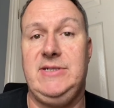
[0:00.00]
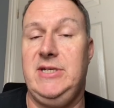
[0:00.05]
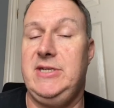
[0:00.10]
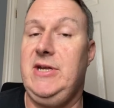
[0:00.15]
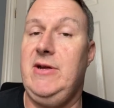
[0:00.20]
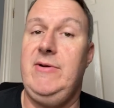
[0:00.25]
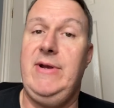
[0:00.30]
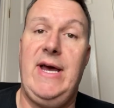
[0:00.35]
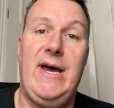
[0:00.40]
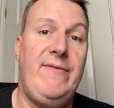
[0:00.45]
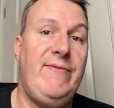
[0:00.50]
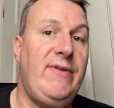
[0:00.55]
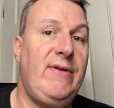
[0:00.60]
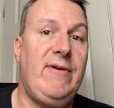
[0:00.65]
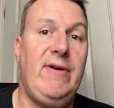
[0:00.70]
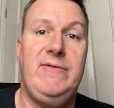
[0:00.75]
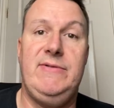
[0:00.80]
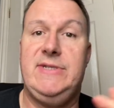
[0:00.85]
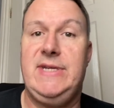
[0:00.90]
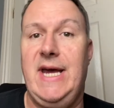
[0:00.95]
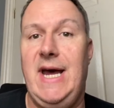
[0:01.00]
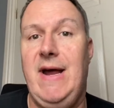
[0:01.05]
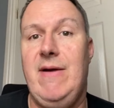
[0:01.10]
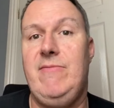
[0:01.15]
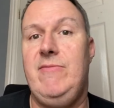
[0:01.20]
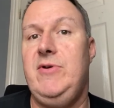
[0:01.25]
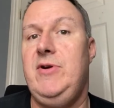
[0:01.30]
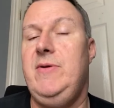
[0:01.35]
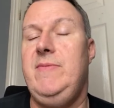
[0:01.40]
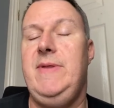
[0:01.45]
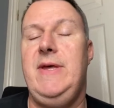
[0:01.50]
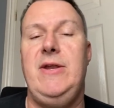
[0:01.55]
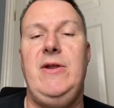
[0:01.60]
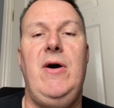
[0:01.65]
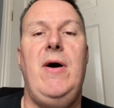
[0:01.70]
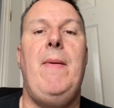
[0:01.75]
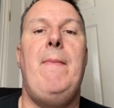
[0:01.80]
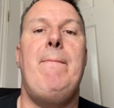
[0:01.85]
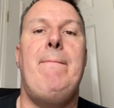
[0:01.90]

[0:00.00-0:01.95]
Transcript: They don't have their own tap room. They're not a